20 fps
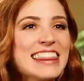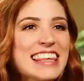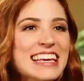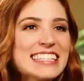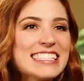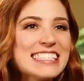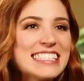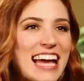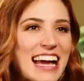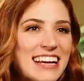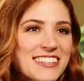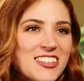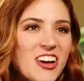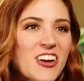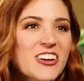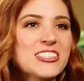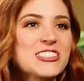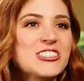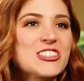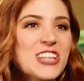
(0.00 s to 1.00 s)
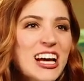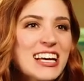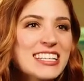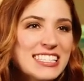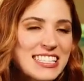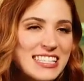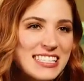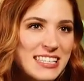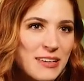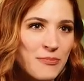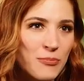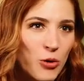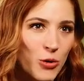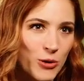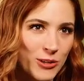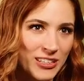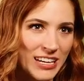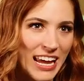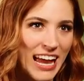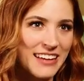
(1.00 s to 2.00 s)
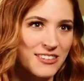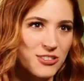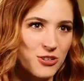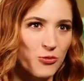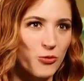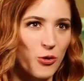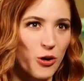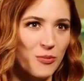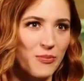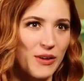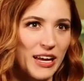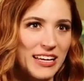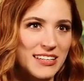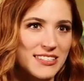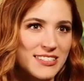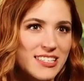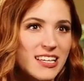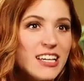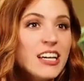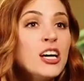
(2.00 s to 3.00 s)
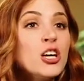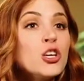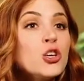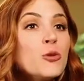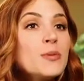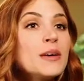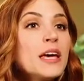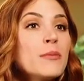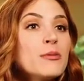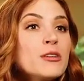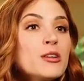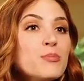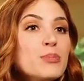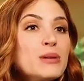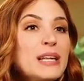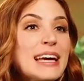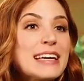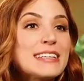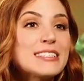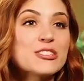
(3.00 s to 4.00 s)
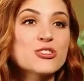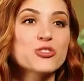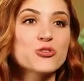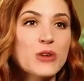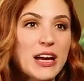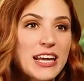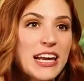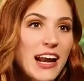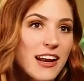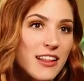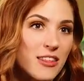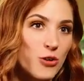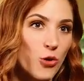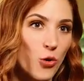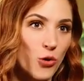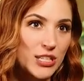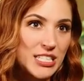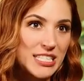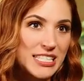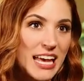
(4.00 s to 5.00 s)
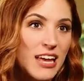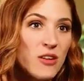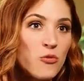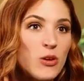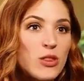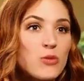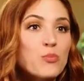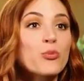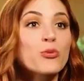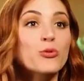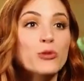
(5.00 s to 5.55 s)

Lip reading: These decks are just as important as your warband. You'll be able to play straight out of the core set with